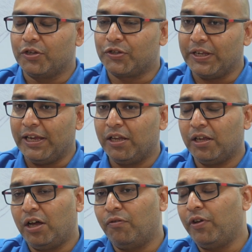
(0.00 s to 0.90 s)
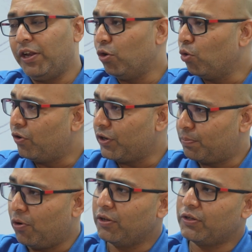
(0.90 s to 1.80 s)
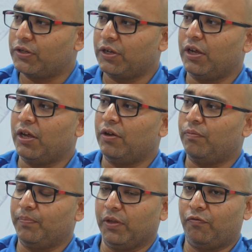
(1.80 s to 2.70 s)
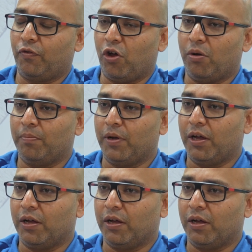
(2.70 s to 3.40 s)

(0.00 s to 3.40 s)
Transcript: seen a very good response from